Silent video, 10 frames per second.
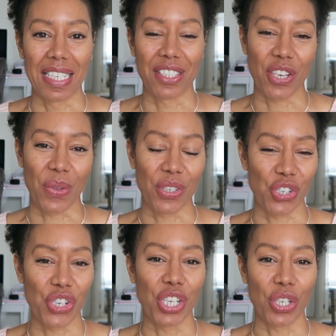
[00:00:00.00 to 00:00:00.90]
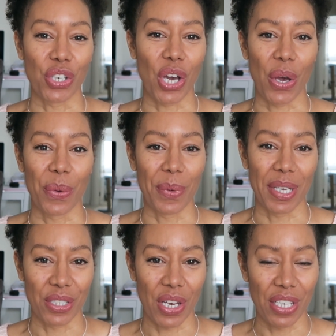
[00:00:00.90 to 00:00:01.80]
so that she could go
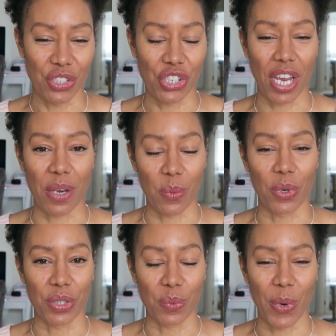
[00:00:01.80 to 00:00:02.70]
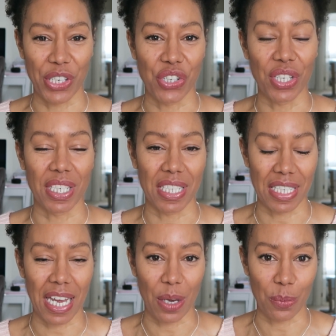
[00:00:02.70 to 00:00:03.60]
and check where she
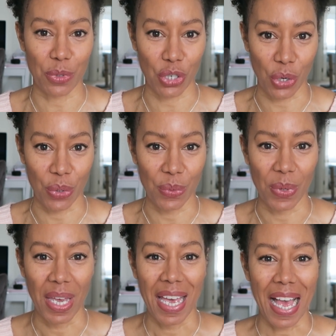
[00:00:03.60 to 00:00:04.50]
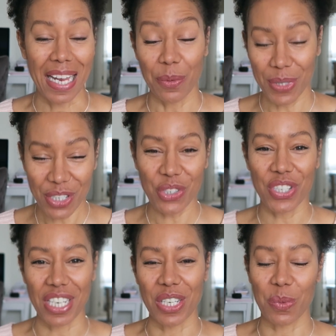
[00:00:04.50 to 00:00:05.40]
needed help too. And it was
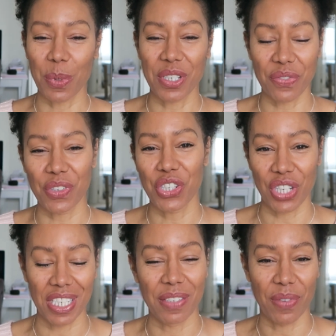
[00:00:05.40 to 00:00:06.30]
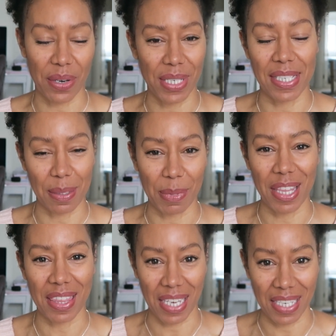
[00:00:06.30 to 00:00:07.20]
interesting because we were deficient in very similar
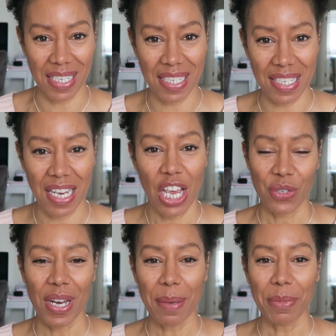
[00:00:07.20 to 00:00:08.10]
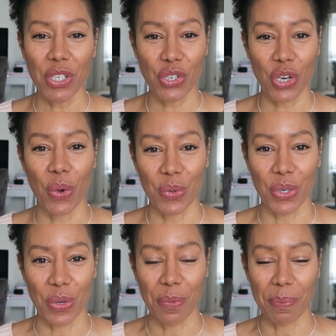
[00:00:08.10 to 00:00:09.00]
things. So let me show
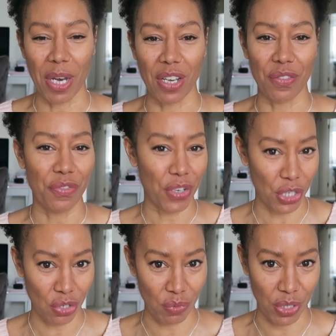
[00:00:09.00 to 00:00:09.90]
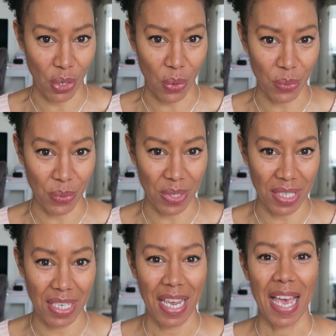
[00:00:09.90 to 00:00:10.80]
you my first
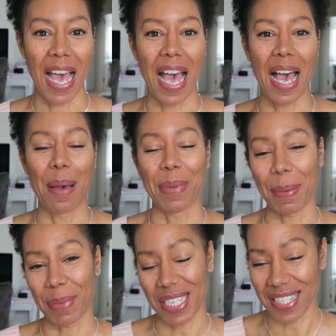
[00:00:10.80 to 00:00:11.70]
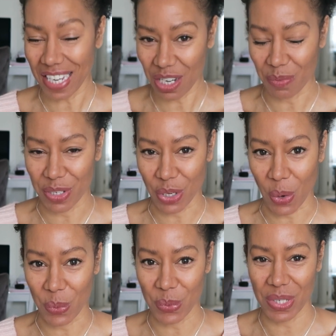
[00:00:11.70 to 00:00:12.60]
results and my second
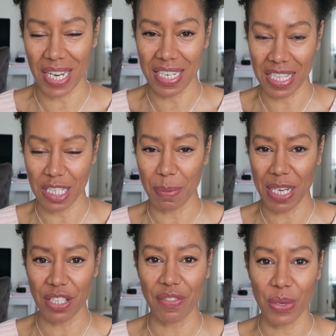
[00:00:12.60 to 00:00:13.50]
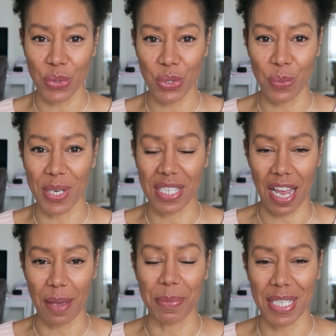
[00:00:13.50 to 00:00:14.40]
results, and in the space of those 2 weeks I
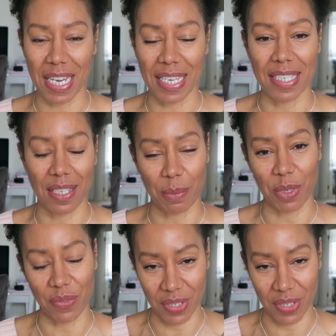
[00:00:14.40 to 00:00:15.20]
have been taking some of the